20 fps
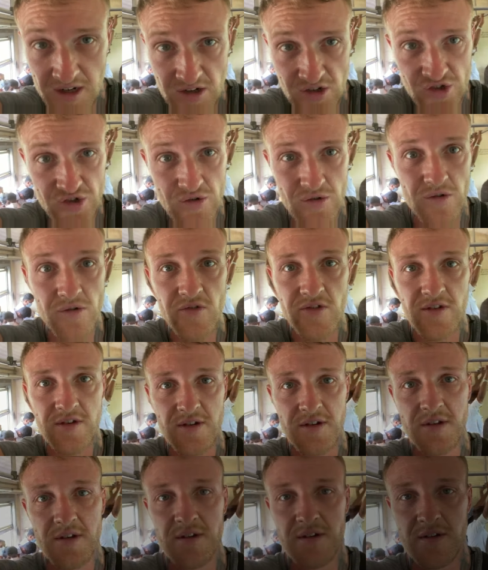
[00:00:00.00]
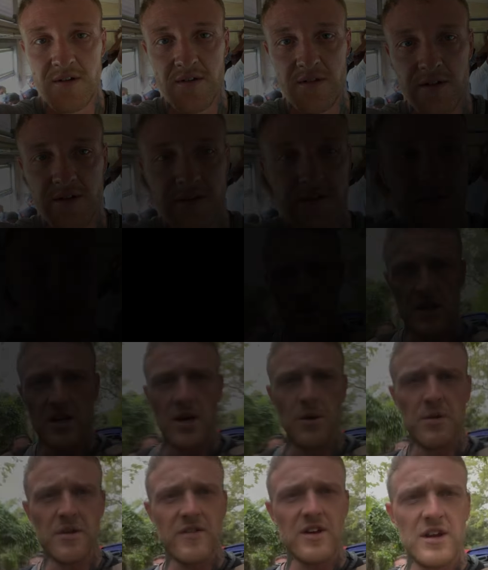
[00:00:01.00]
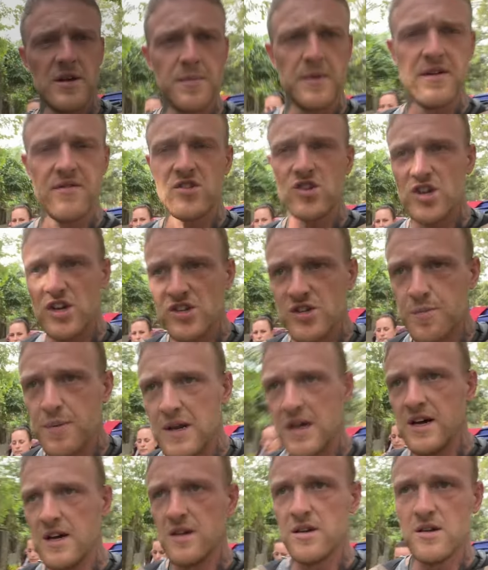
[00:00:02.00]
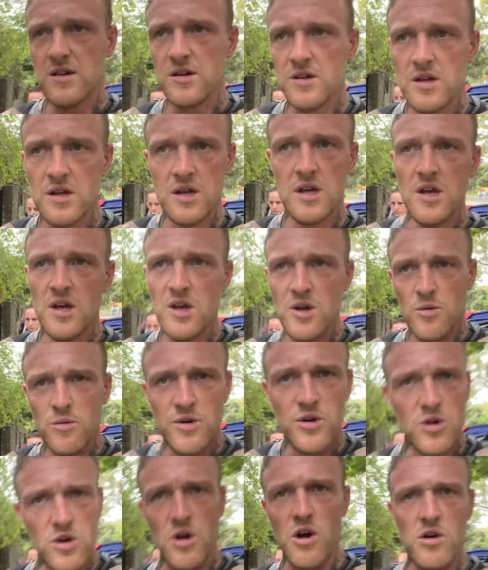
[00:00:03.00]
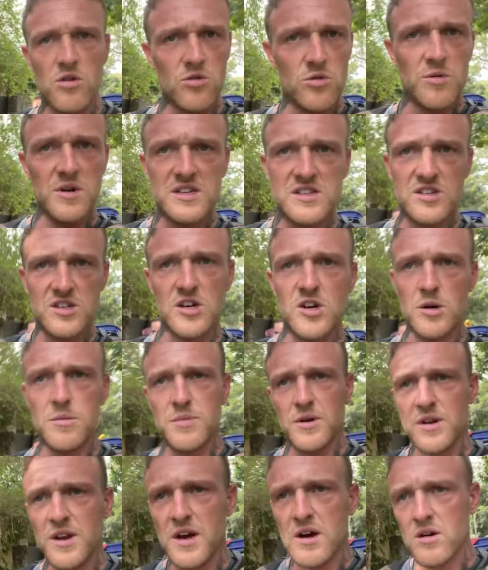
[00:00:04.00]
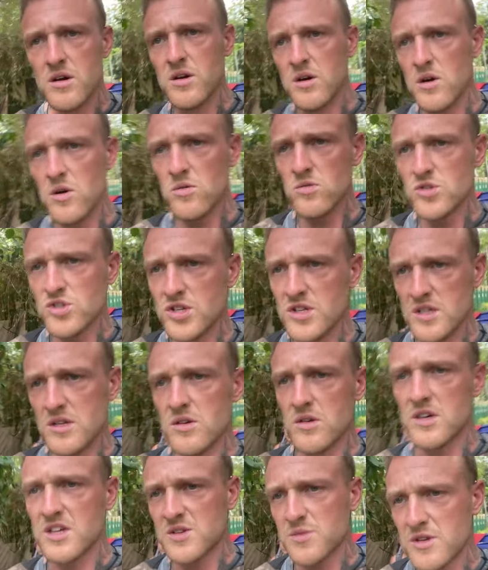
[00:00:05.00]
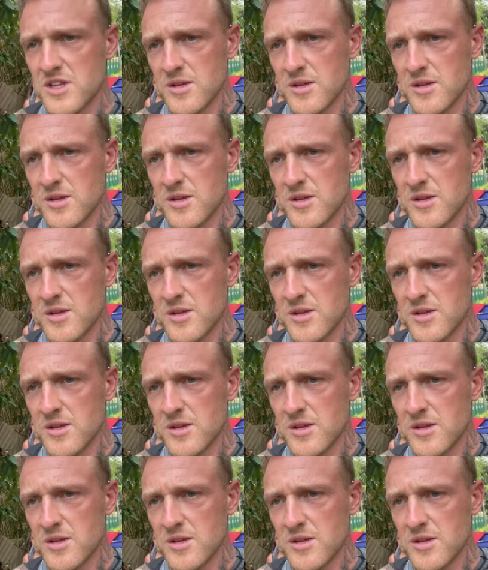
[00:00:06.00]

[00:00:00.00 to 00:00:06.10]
in shorts. Yeah, we've had a bit of a change of plan. We're not going all the way to Negombo now. Oh shit, look, it's one